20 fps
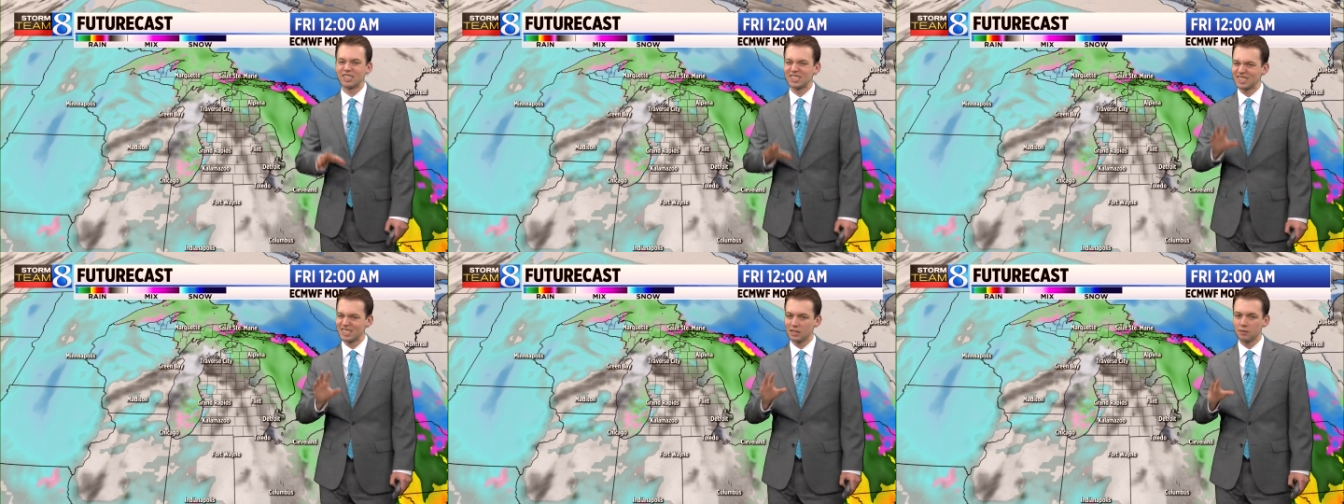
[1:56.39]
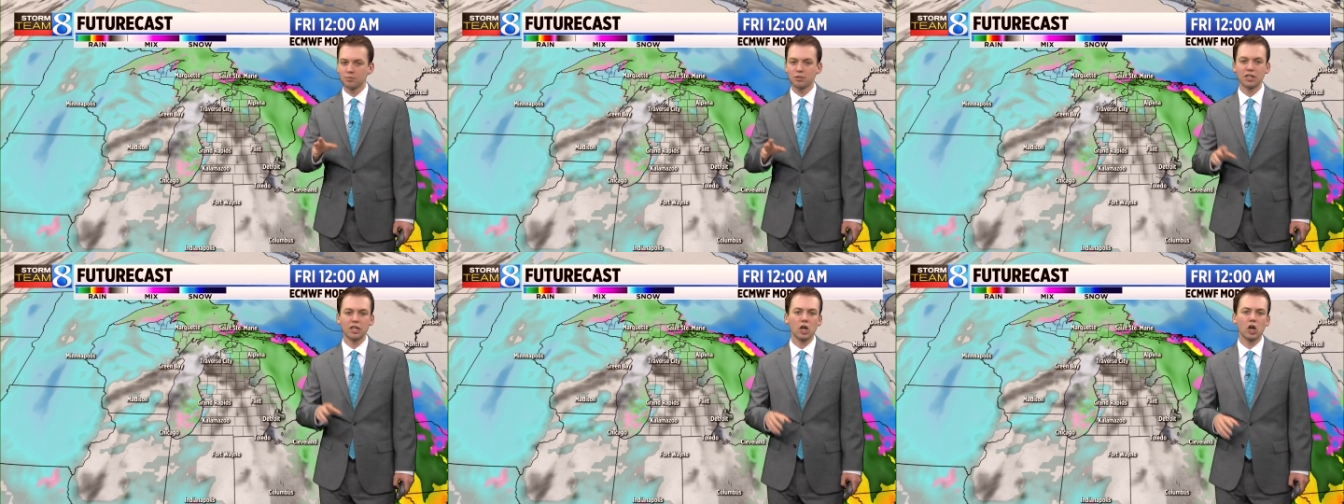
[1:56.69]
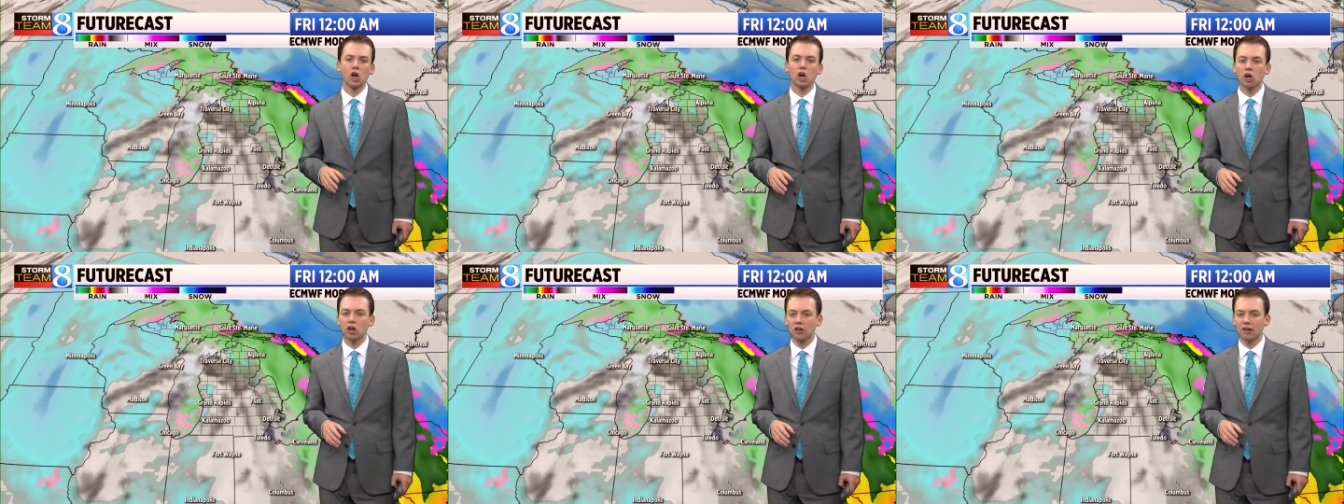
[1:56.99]
Still pretty
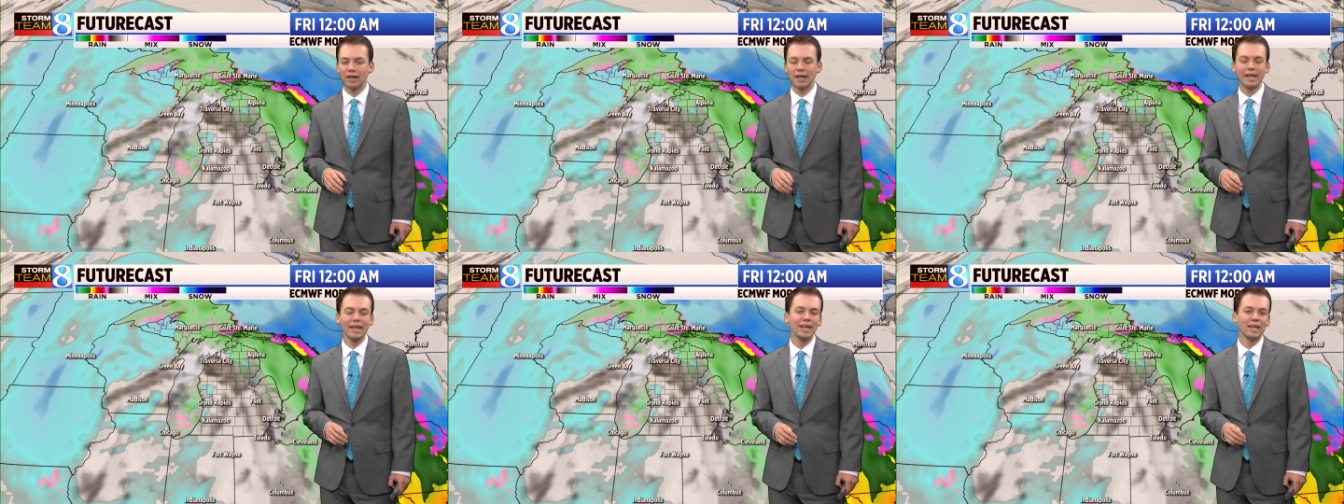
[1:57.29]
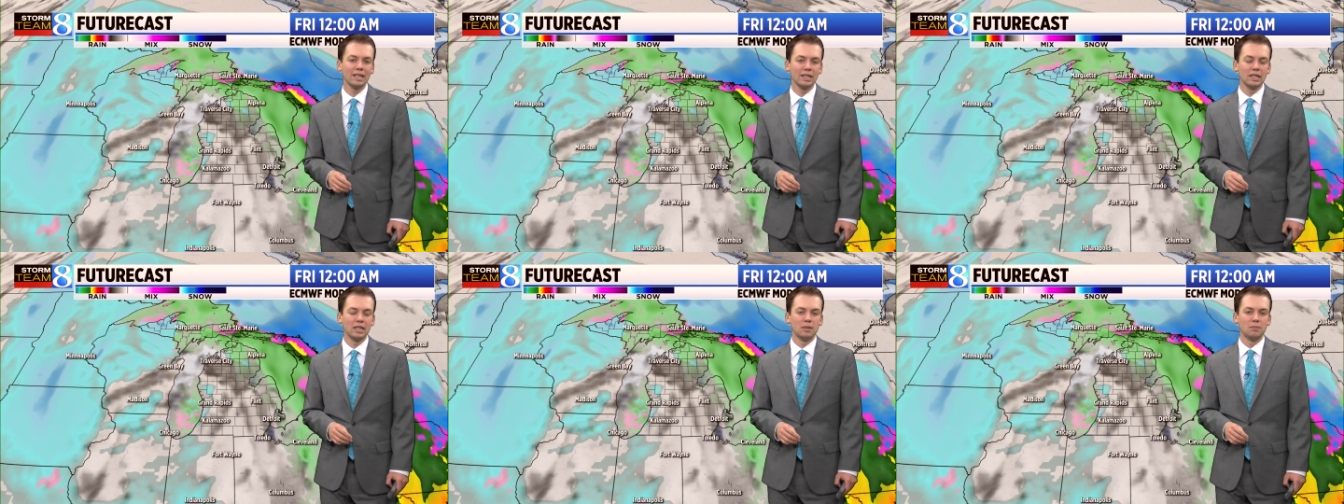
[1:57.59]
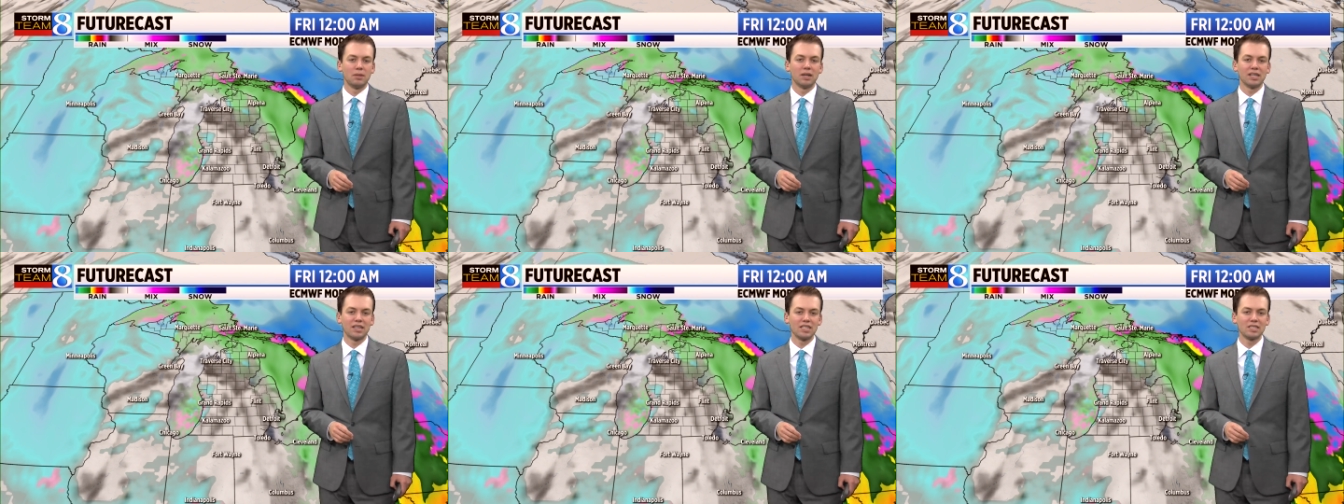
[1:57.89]
early,
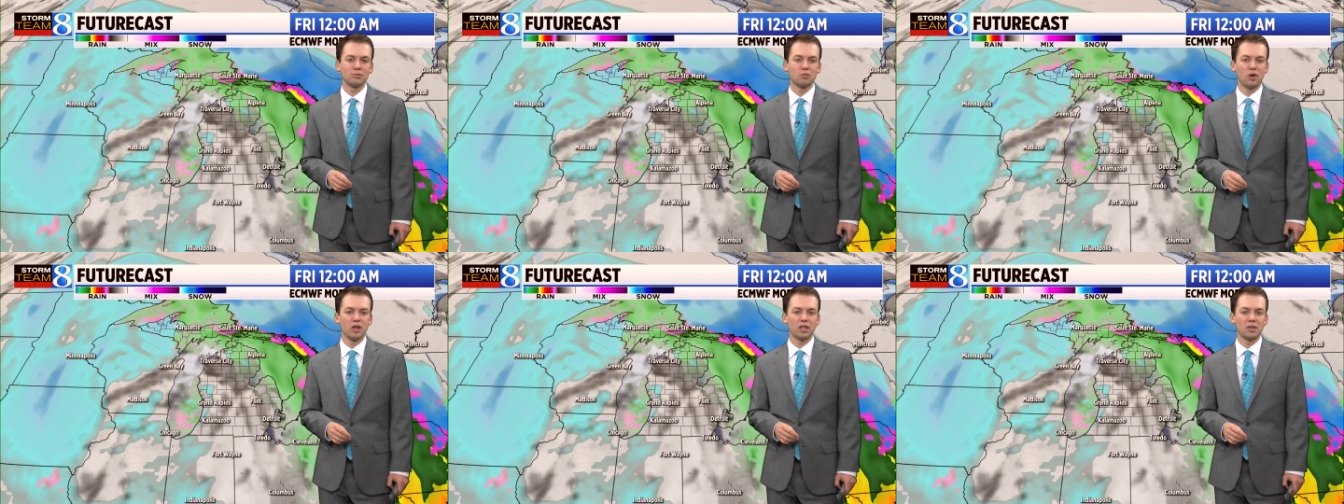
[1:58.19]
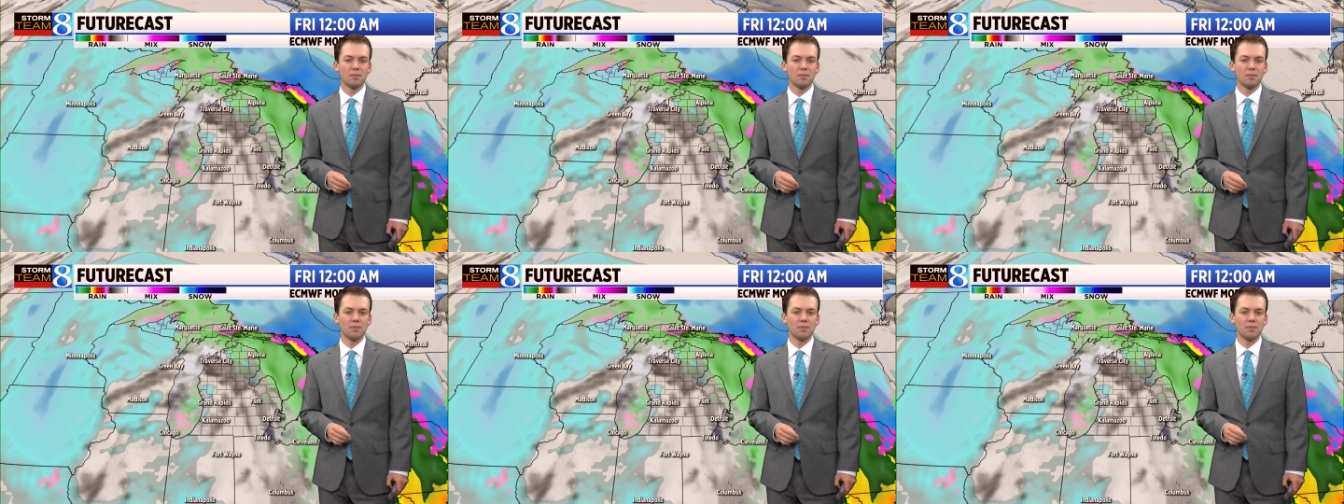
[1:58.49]
but at this point,